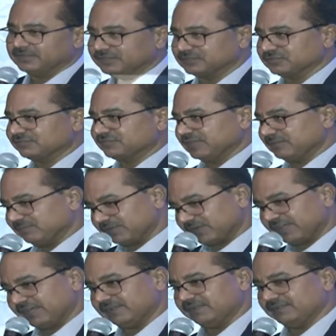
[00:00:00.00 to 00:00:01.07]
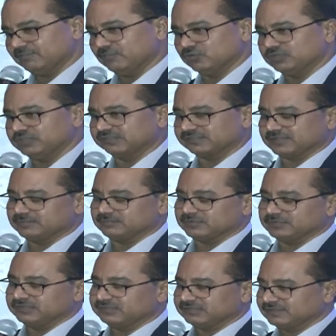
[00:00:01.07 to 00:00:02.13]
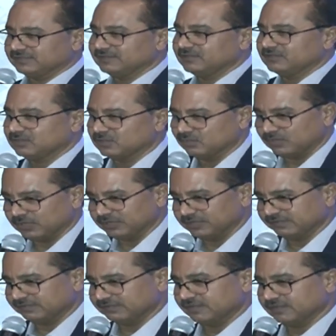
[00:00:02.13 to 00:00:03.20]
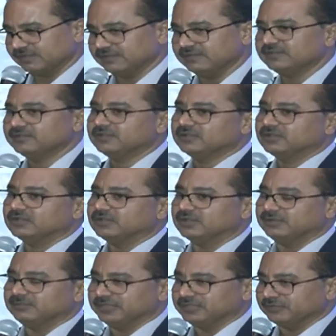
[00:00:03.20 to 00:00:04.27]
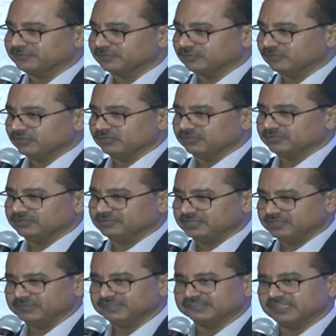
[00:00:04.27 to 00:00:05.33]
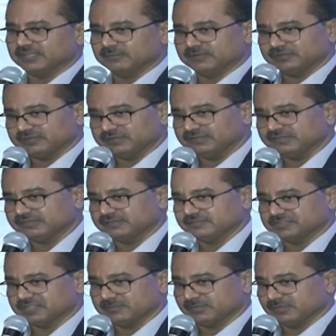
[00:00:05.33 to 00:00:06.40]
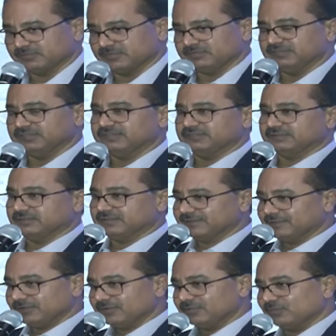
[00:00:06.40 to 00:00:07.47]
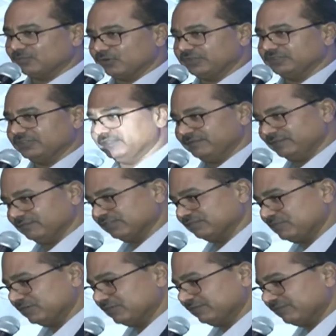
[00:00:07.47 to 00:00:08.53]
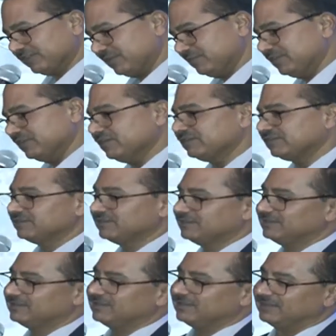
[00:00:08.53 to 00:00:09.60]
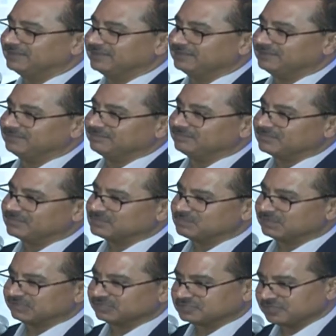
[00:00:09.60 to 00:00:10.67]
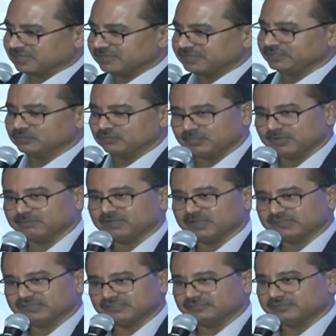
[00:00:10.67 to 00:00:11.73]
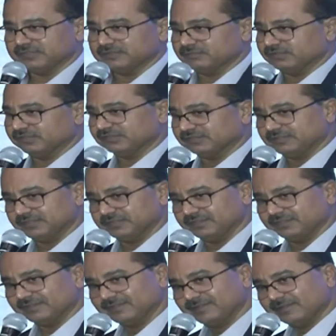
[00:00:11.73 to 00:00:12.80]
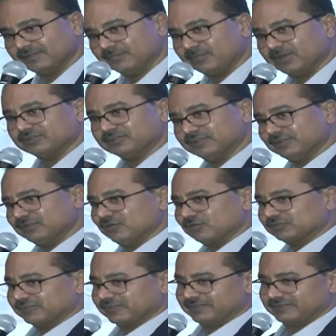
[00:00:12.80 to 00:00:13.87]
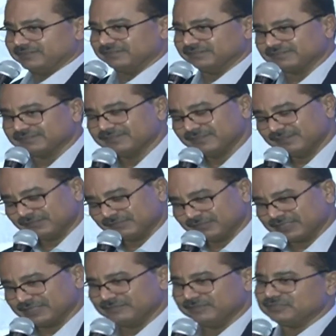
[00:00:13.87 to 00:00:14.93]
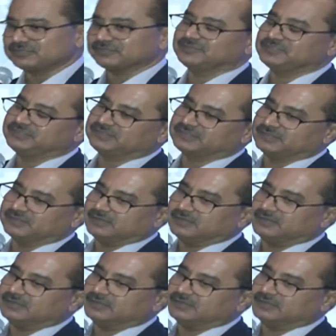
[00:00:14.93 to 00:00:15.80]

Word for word: Each of them ran both these companies. One is, uh, uh, many of you know, Divis Laboratories. The chairman of Divis, Murali Divi, was part of Kemenar, and then Mister Chari, who passed away, was the partner in Doctor Reddy's. So he gave each of these uh,